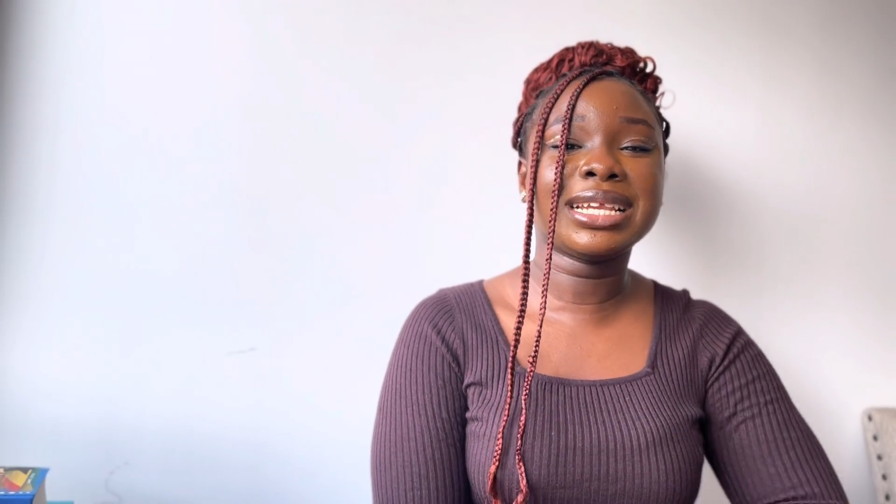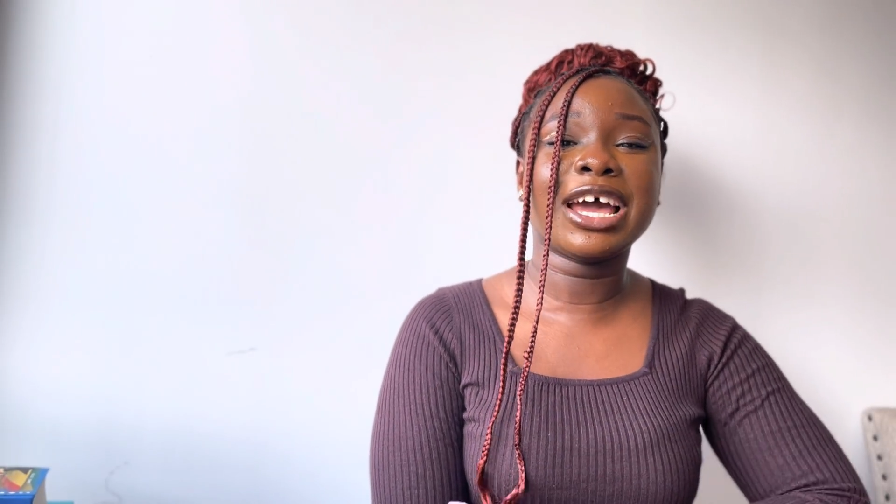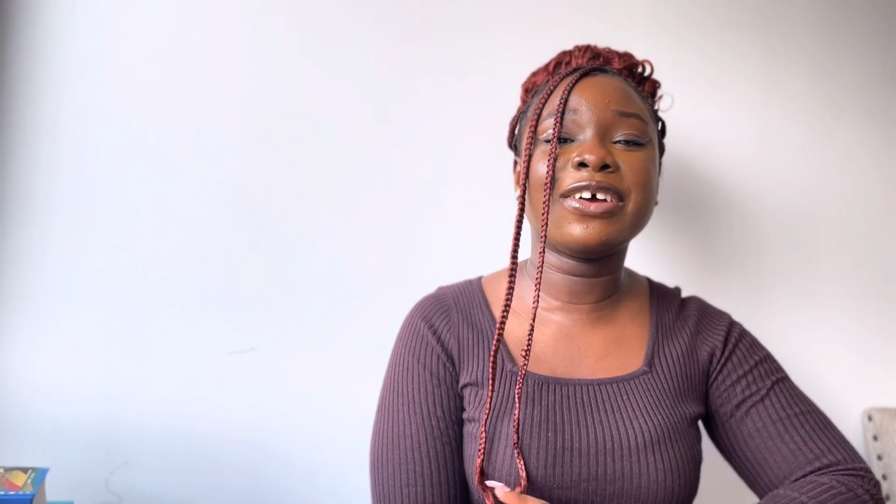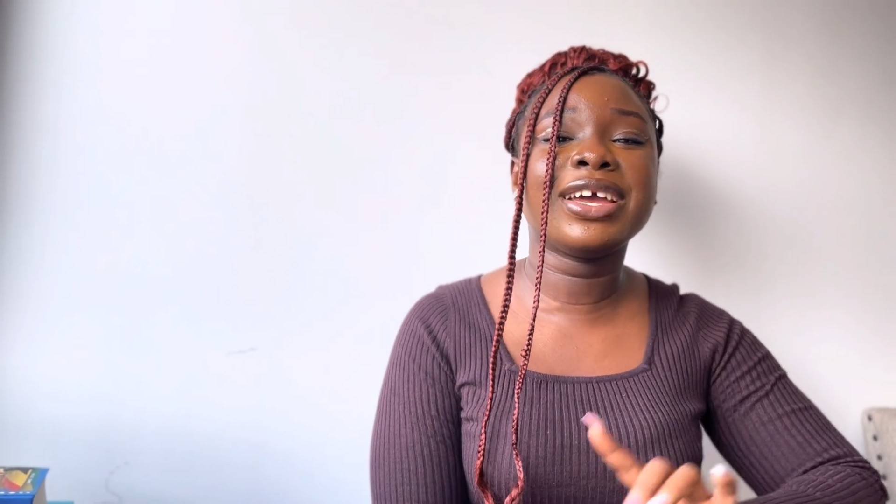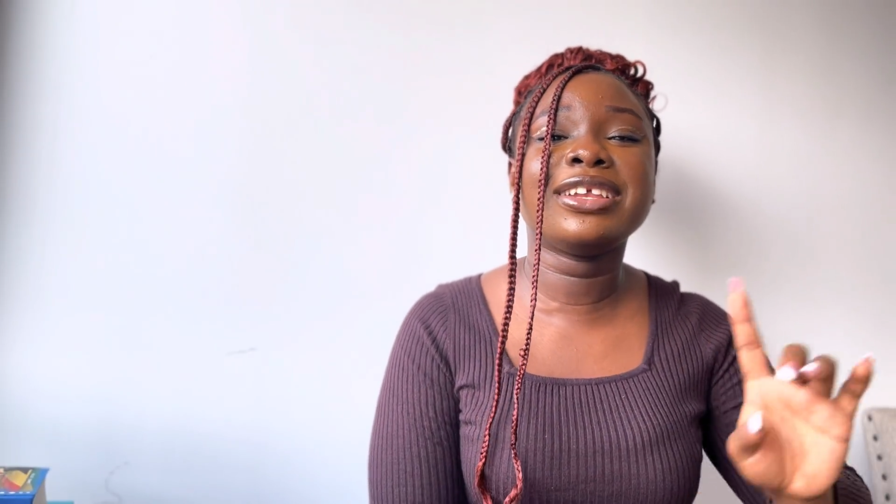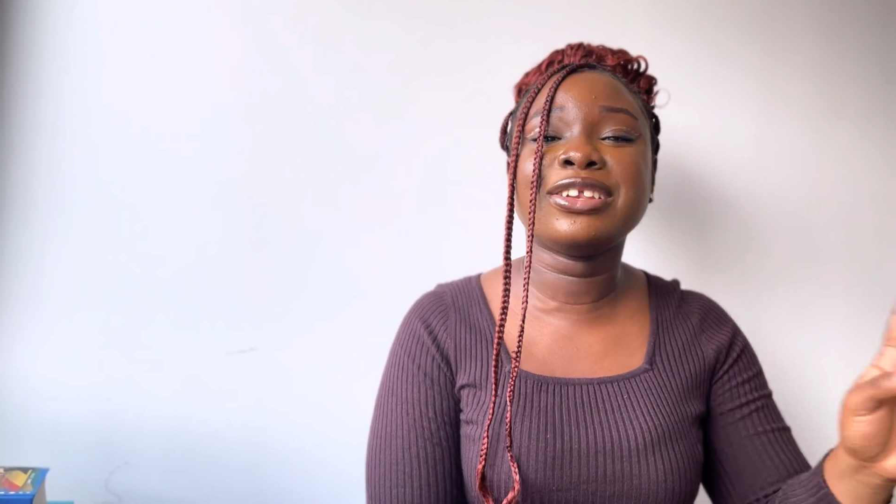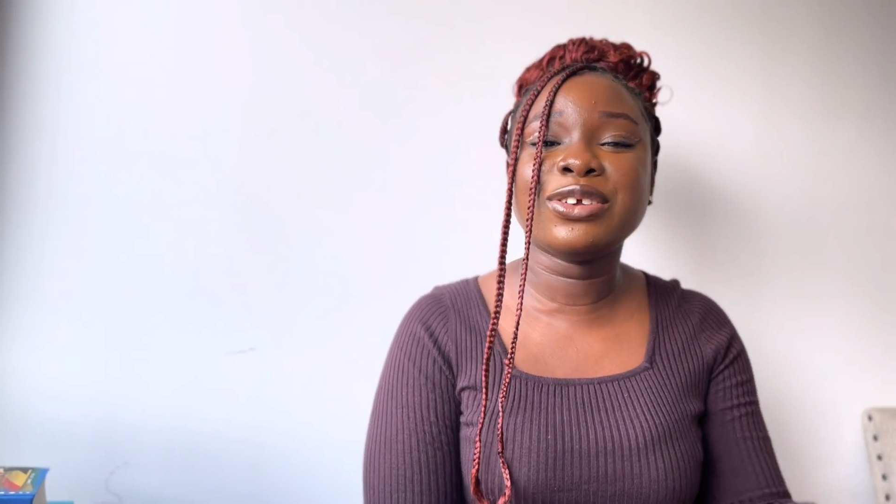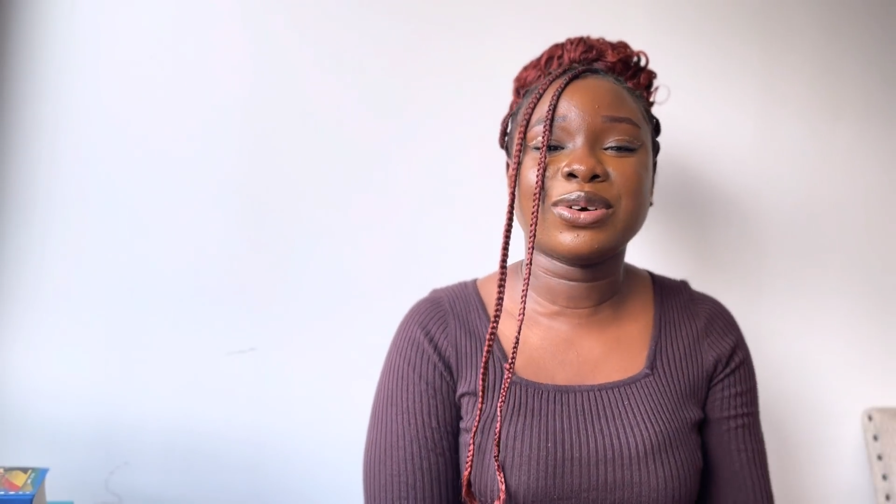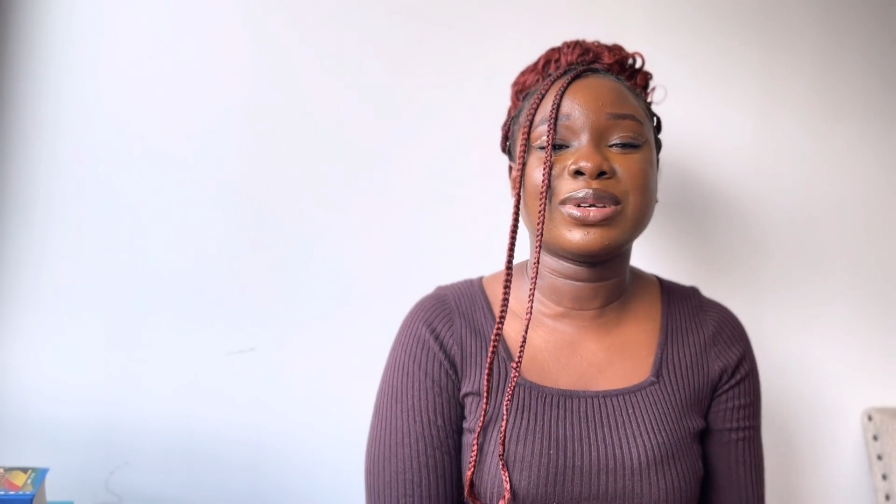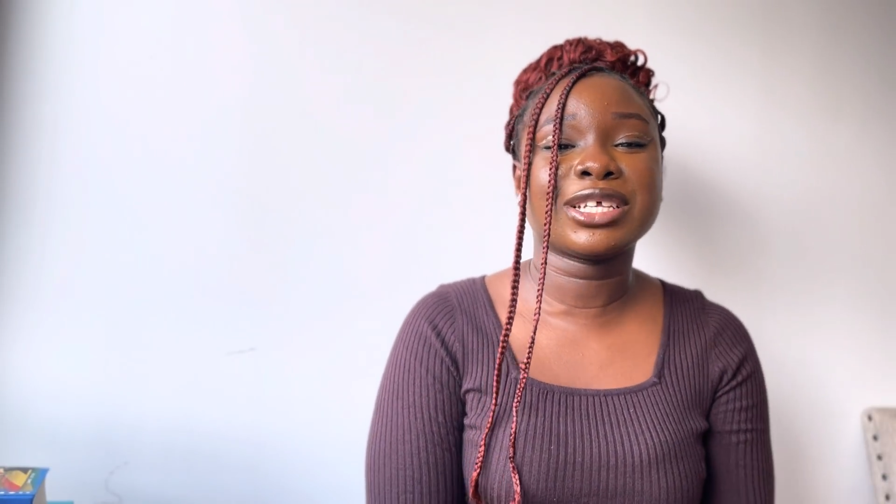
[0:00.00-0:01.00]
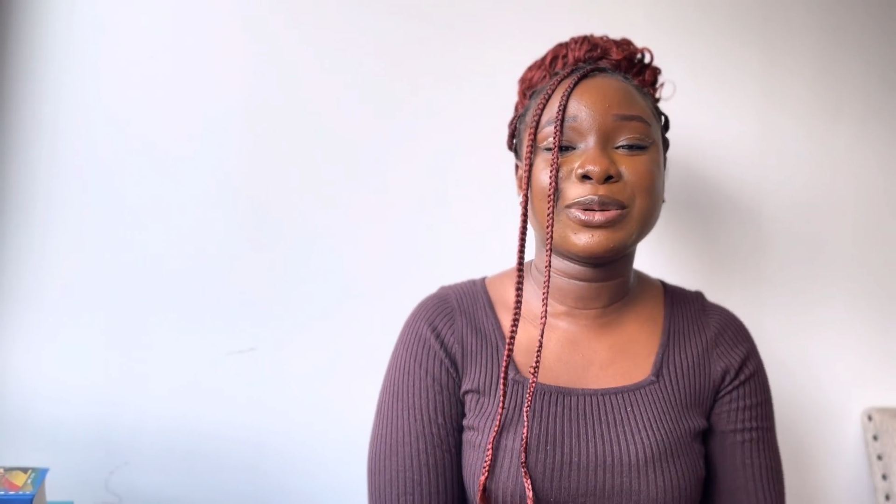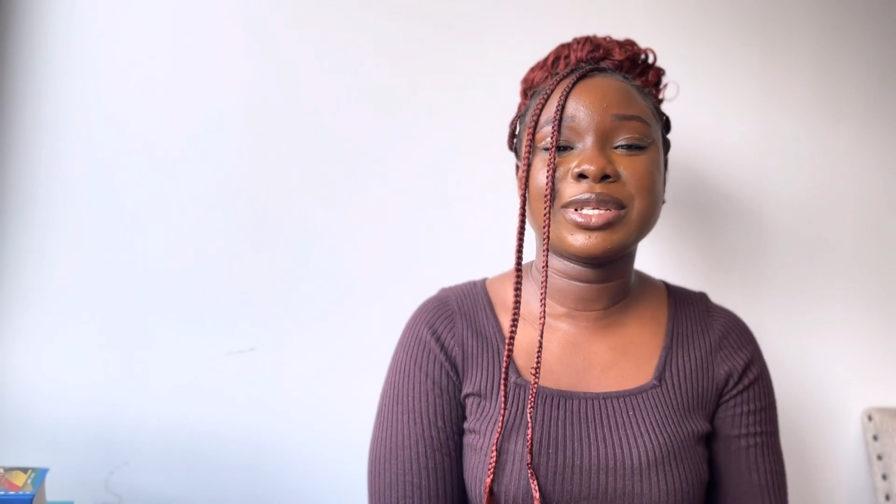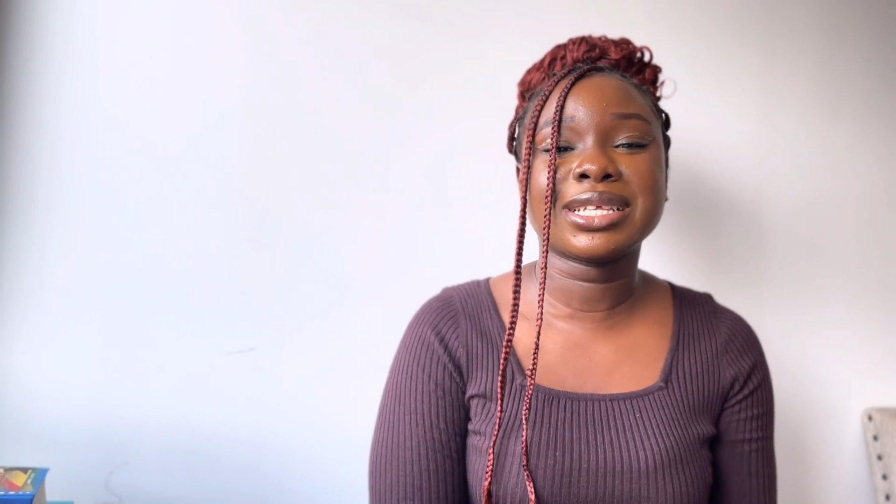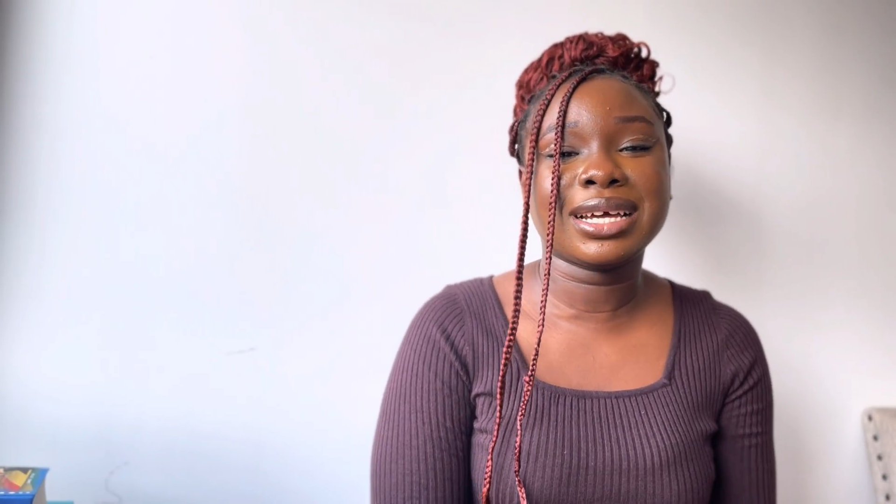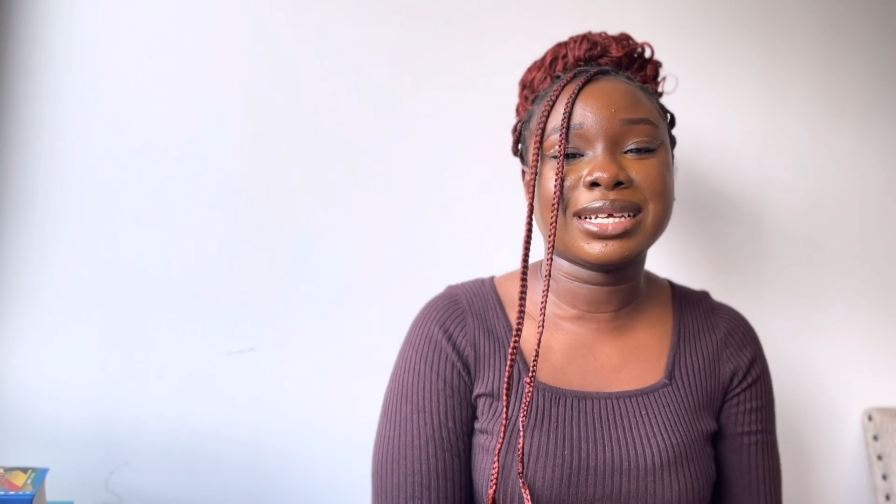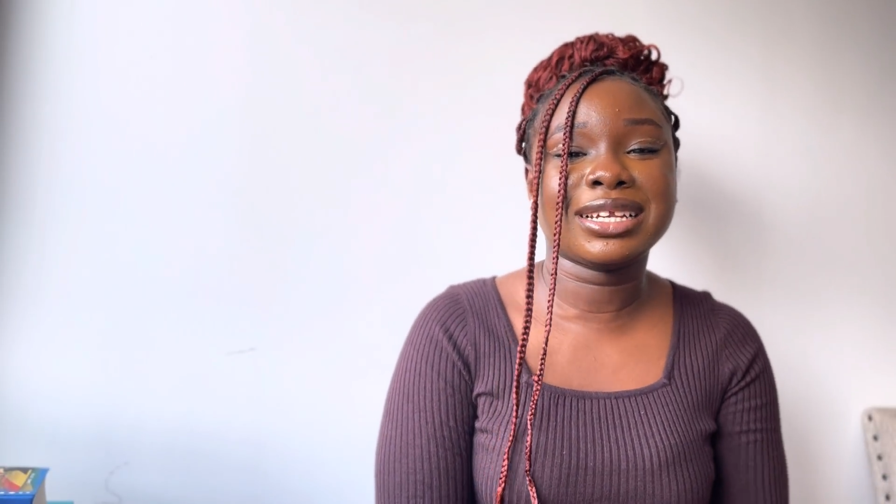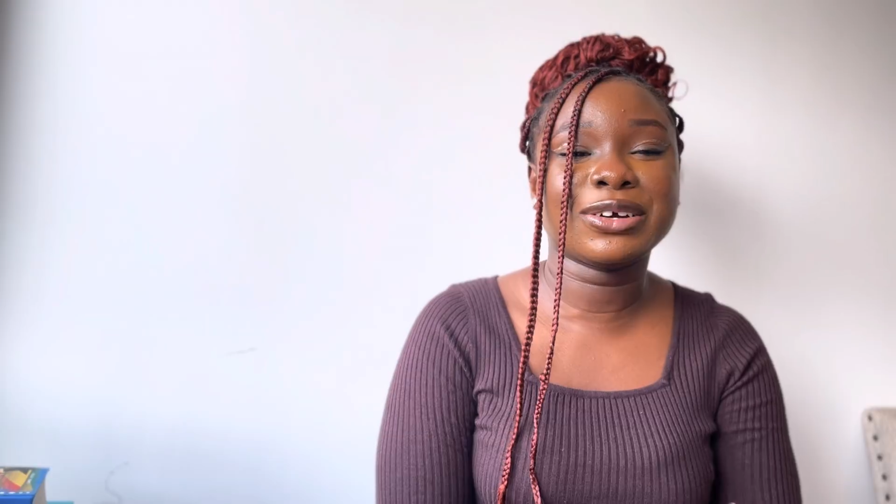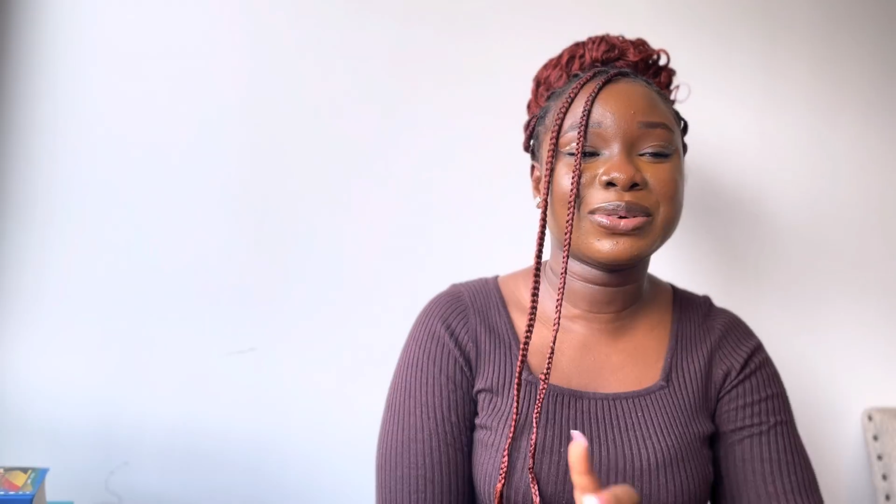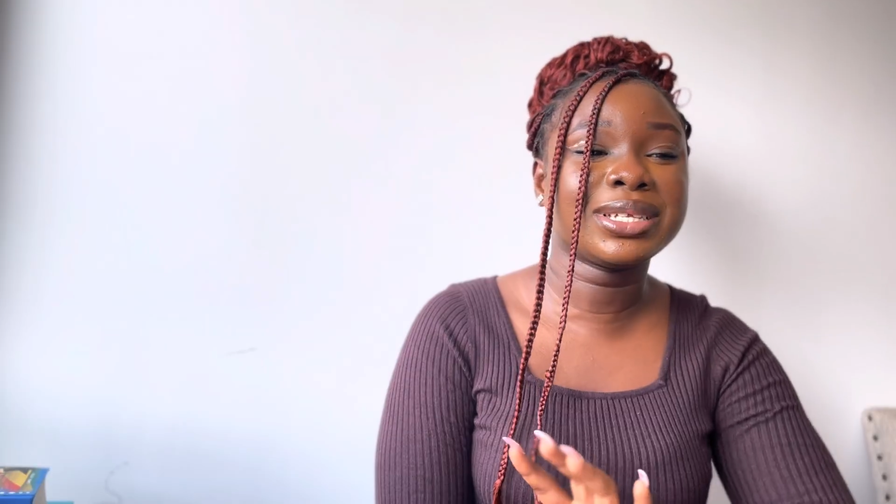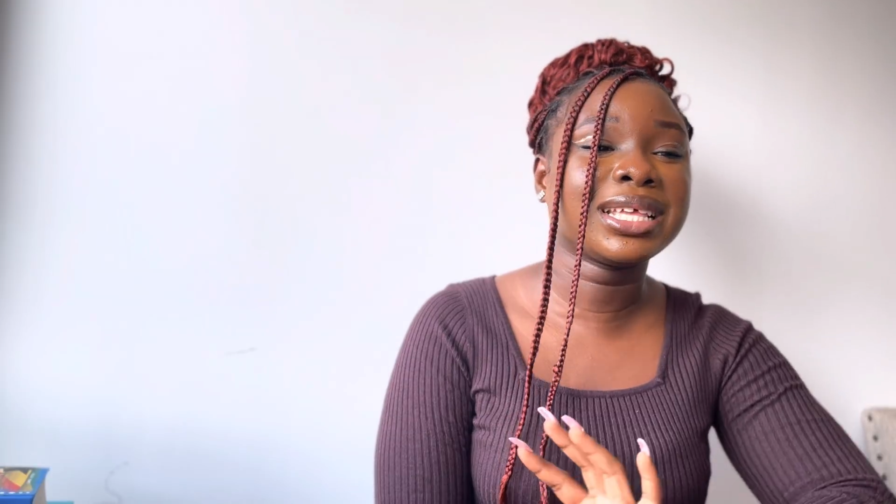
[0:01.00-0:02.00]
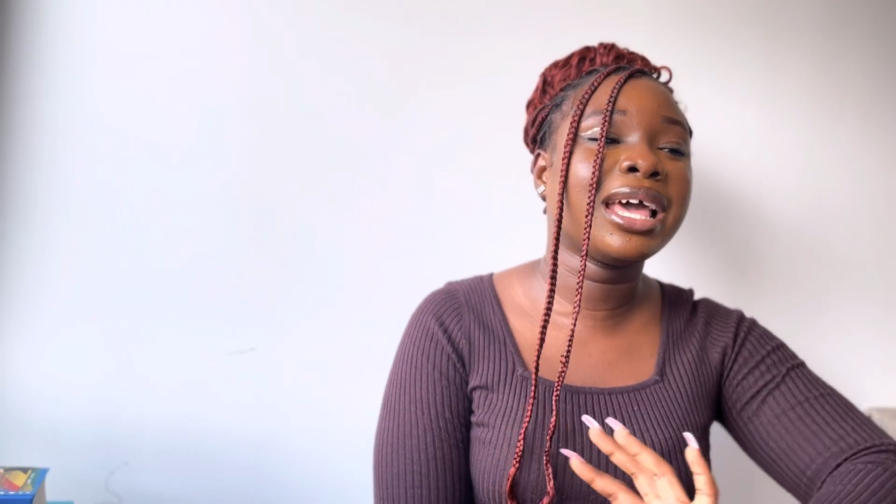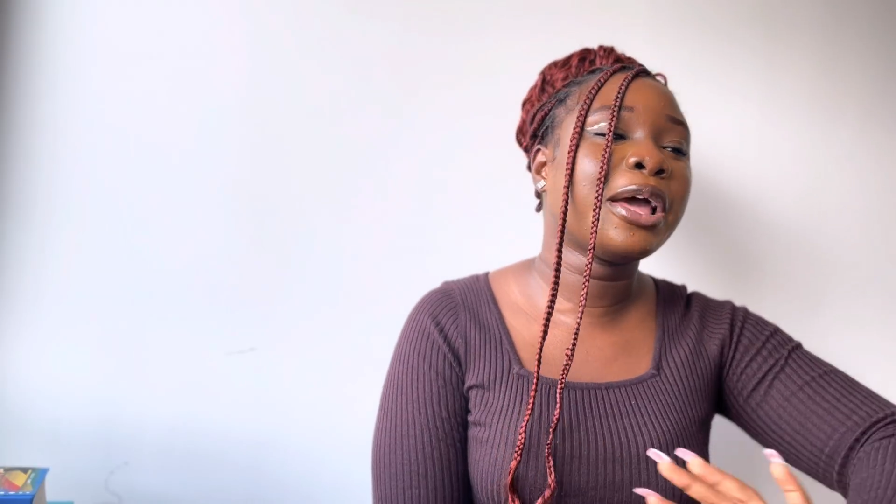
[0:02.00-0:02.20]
I already knew I was coming to Canada because